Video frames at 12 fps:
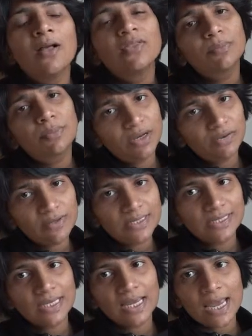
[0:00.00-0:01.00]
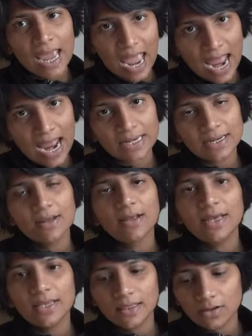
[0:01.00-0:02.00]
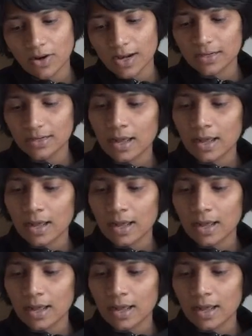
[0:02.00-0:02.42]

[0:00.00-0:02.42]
the previous day and in the right